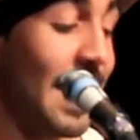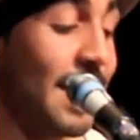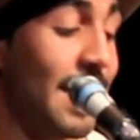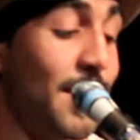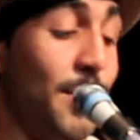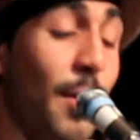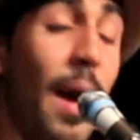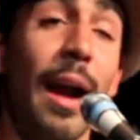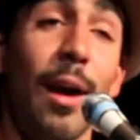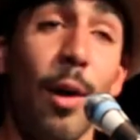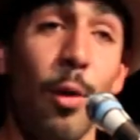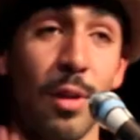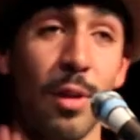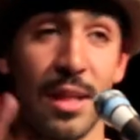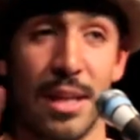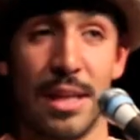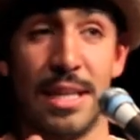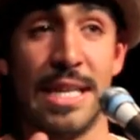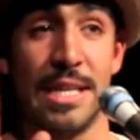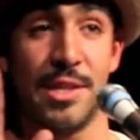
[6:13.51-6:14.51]
So I go
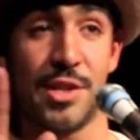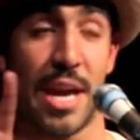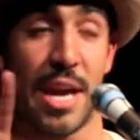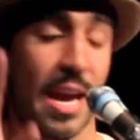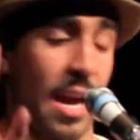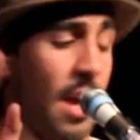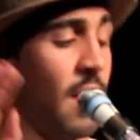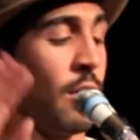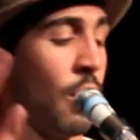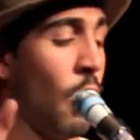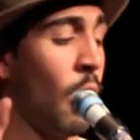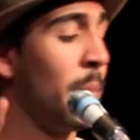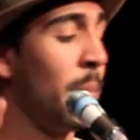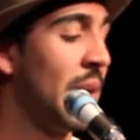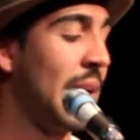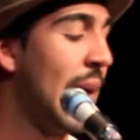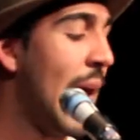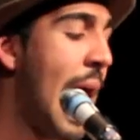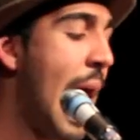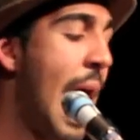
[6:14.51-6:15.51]
to the DJ, and
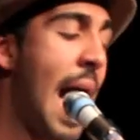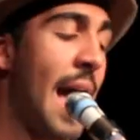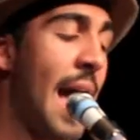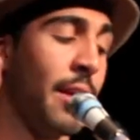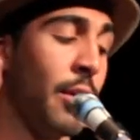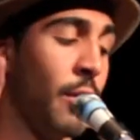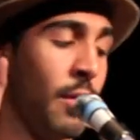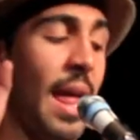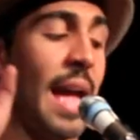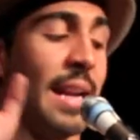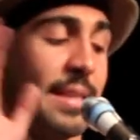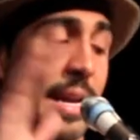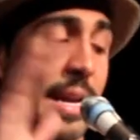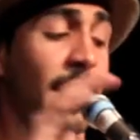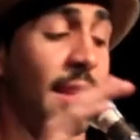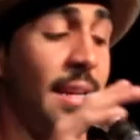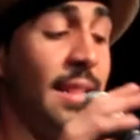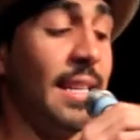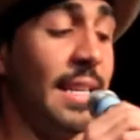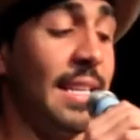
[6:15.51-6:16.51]
normally I, I, don't like
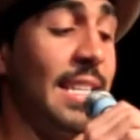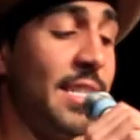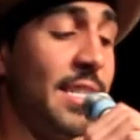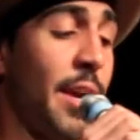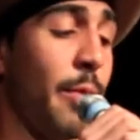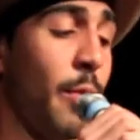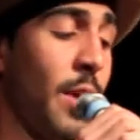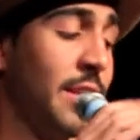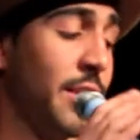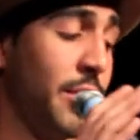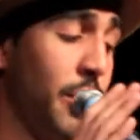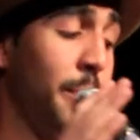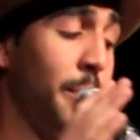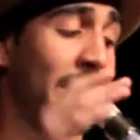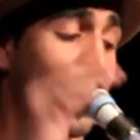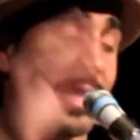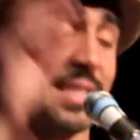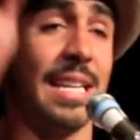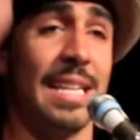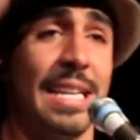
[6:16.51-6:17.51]
telling the DJ what to do
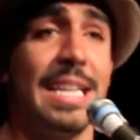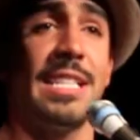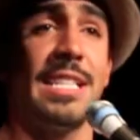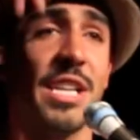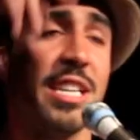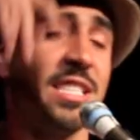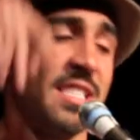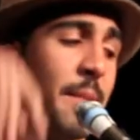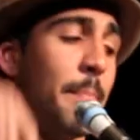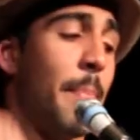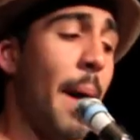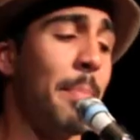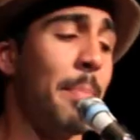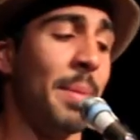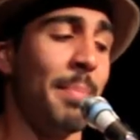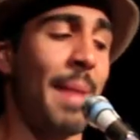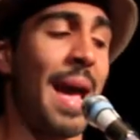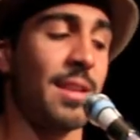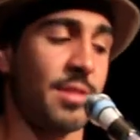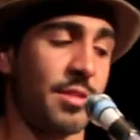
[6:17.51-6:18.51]
because the DJ is the
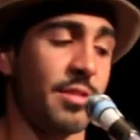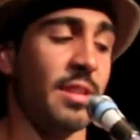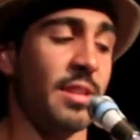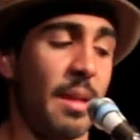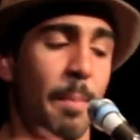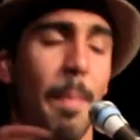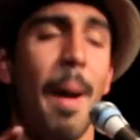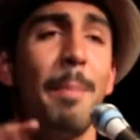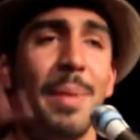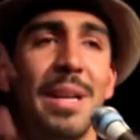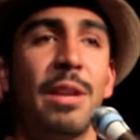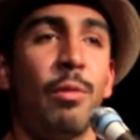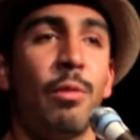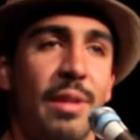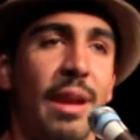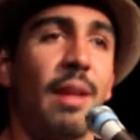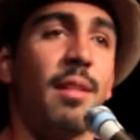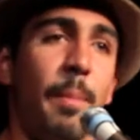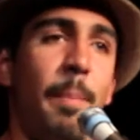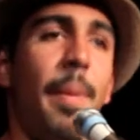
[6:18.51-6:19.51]
puppet master, and the puppet don't
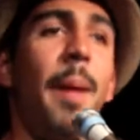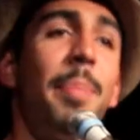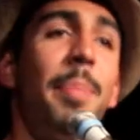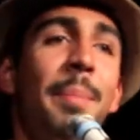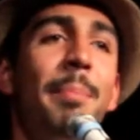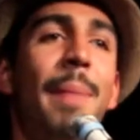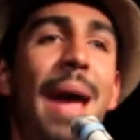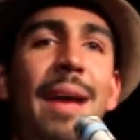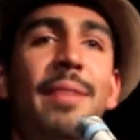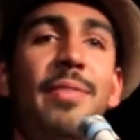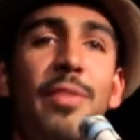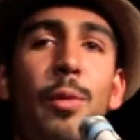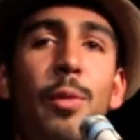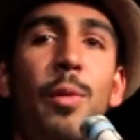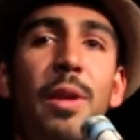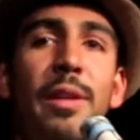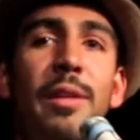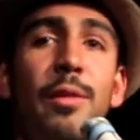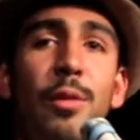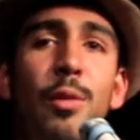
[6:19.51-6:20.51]
tell the puppet master
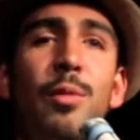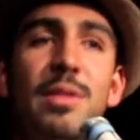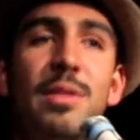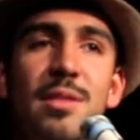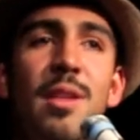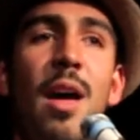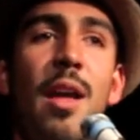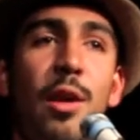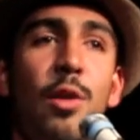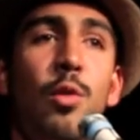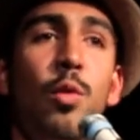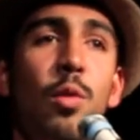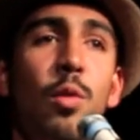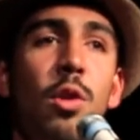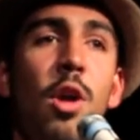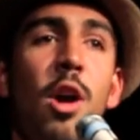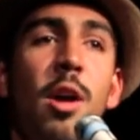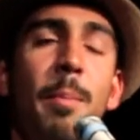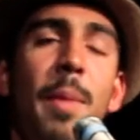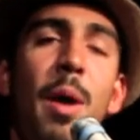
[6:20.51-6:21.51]
what to do. It's not a cool
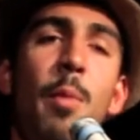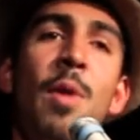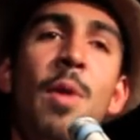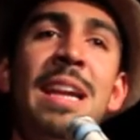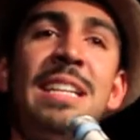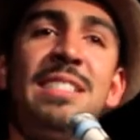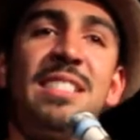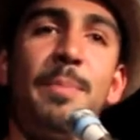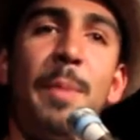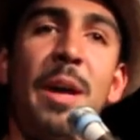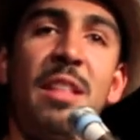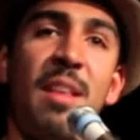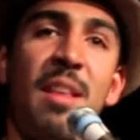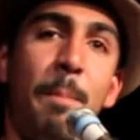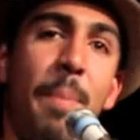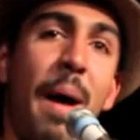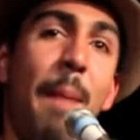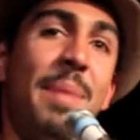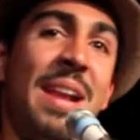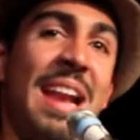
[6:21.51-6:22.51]
look, but when it's about the
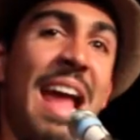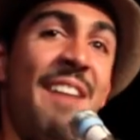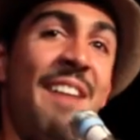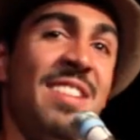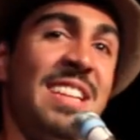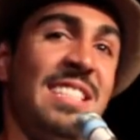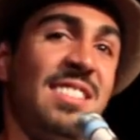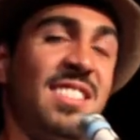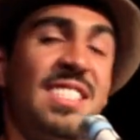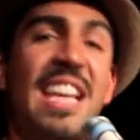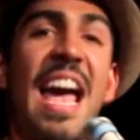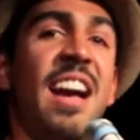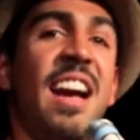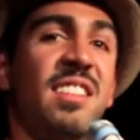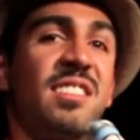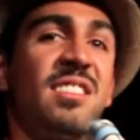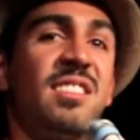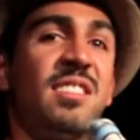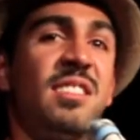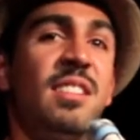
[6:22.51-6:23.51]
puppet having
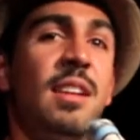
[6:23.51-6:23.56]
sex,